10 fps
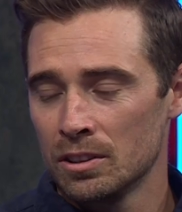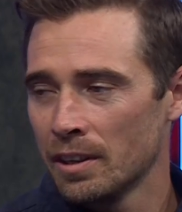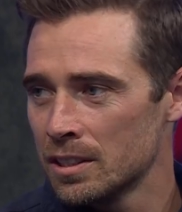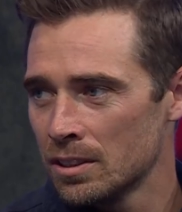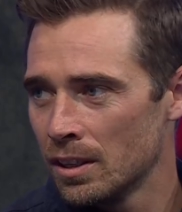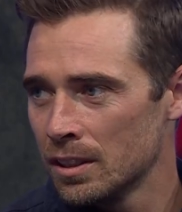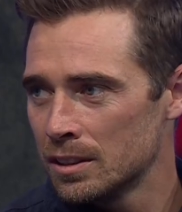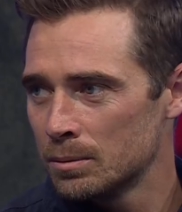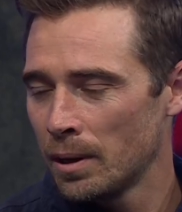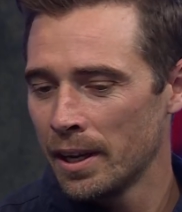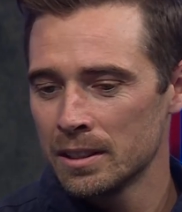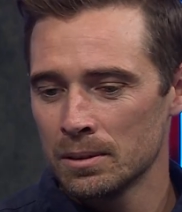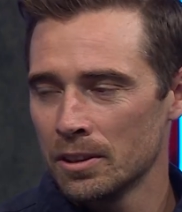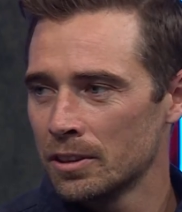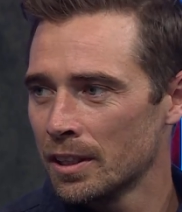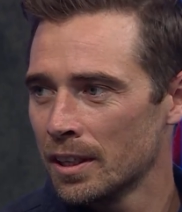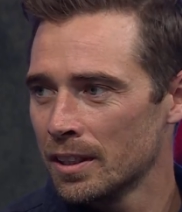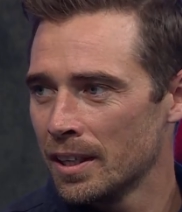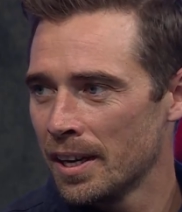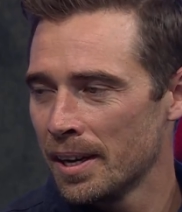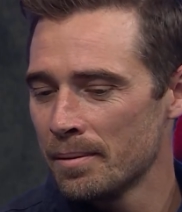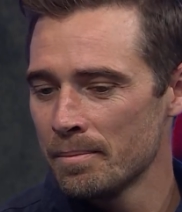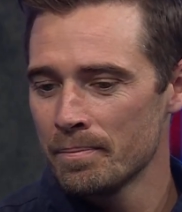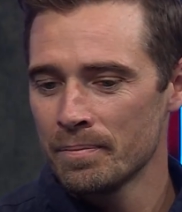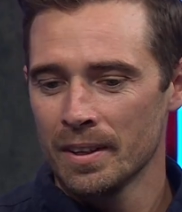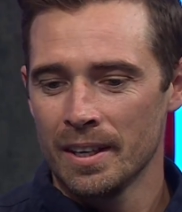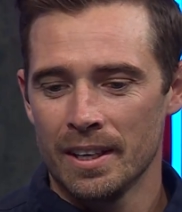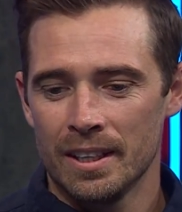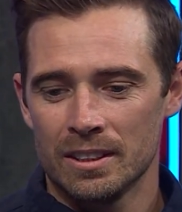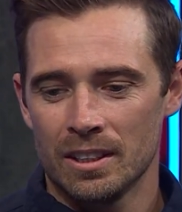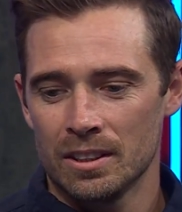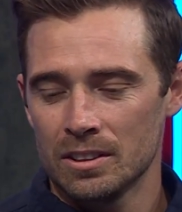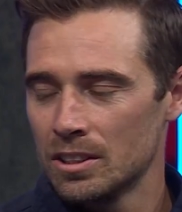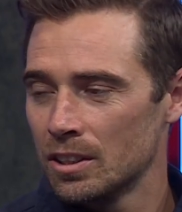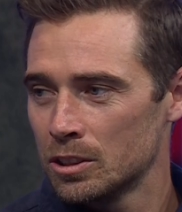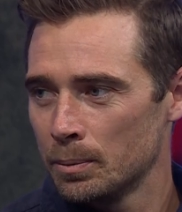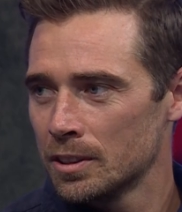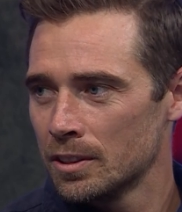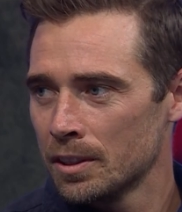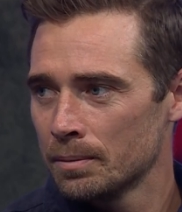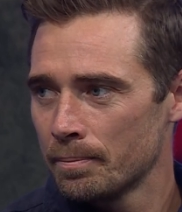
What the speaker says: great sides playing some good cricket. So it should be exciting.